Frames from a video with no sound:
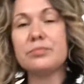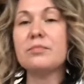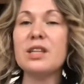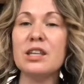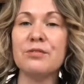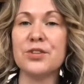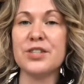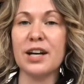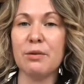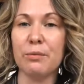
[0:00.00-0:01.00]
The first
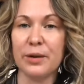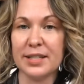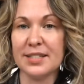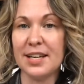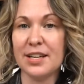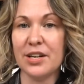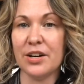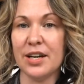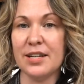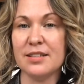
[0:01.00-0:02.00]
thing I want to say here
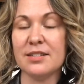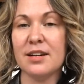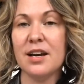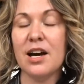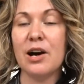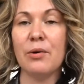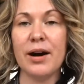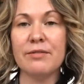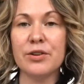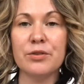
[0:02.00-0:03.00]
is,
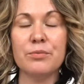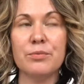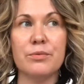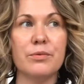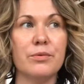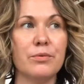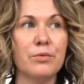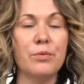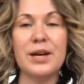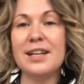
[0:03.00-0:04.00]
however
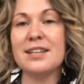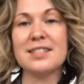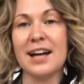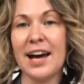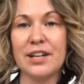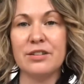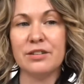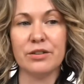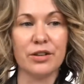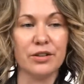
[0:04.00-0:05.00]
we decide
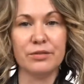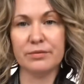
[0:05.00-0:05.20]
or